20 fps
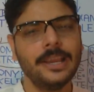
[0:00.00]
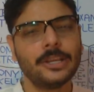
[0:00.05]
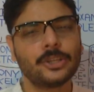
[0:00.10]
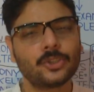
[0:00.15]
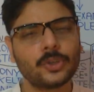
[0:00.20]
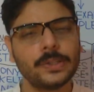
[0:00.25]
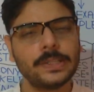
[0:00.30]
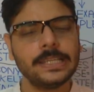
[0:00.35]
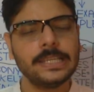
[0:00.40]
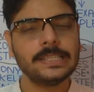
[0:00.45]

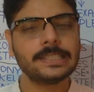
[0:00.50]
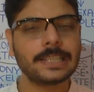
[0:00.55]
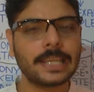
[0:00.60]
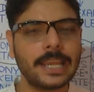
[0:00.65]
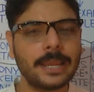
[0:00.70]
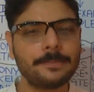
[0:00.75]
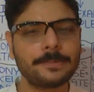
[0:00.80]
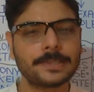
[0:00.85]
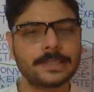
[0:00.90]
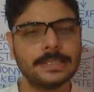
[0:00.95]
So these
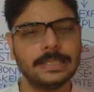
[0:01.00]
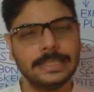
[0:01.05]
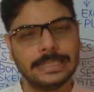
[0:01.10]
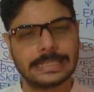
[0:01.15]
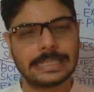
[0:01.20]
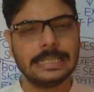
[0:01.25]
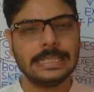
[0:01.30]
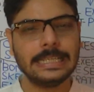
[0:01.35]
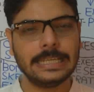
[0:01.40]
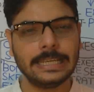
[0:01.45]
apes
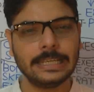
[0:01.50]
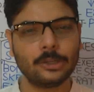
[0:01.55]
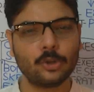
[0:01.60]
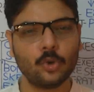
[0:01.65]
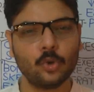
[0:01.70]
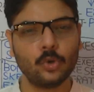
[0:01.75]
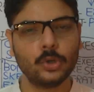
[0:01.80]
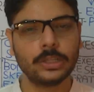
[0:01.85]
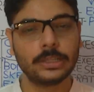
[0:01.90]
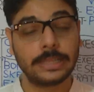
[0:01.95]
literally
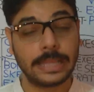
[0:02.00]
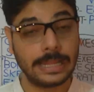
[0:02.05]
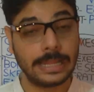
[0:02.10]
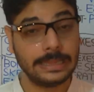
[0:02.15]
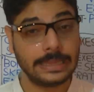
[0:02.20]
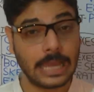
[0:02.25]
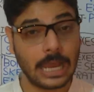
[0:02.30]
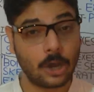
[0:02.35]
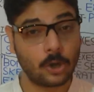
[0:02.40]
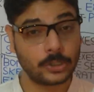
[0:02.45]
include
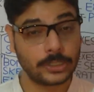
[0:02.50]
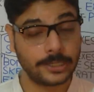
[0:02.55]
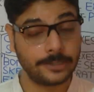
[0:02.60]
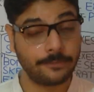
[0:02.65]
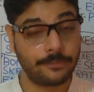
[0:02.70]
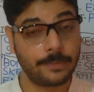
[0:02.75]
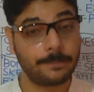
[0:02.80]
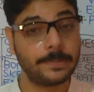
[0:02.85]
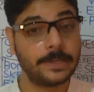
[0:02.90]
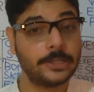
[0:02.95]

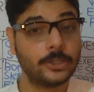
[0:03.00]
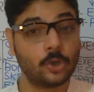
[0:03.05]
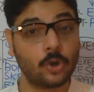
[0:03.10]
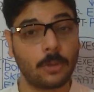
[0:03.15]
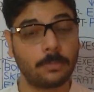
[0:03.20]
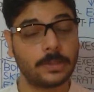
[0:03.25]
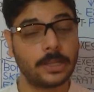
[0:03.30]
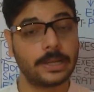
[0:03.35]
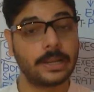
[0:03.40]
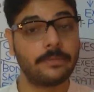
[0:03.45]
10,052
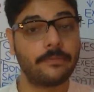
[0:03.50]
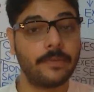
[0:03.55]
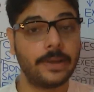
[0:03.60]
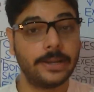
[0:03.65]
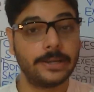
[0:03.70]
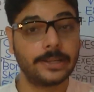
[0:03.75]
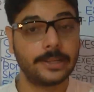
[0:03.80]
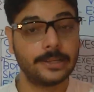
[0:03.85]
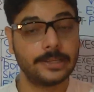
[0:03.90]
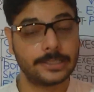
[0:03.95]
of the
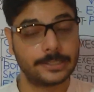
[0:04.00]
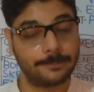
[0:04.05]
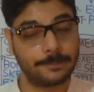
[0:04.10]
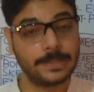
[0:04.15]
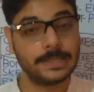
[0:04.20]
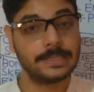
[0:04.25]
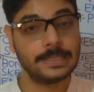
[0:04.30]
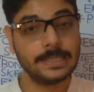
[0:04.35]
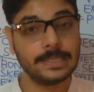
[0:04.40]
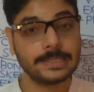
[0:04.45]
different
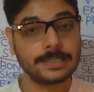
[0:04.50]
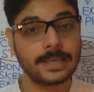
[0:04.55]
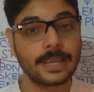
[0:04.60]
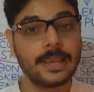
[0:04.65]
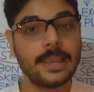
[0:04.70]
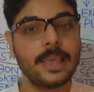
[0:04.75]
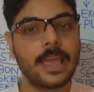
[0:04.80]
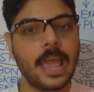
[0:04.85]
species.